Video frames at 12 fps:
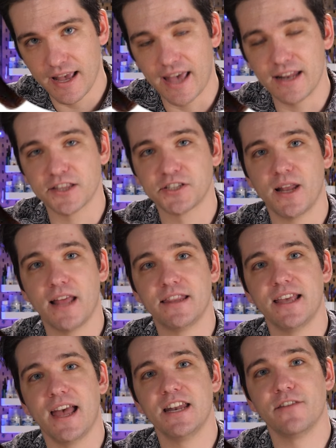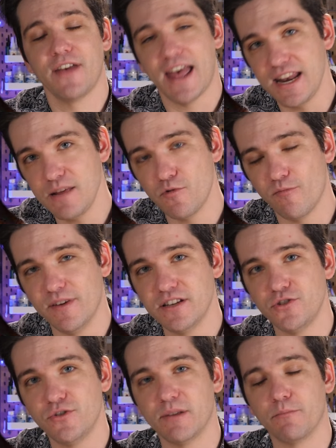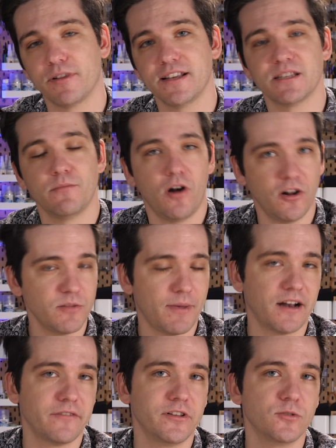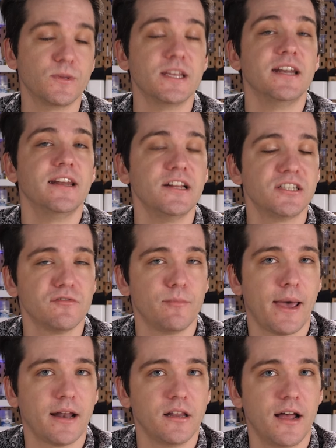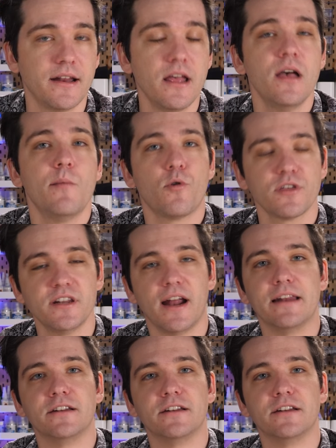and at the end of any movement, you can place them on the battlefield within 1 inch of a battle line, more than 9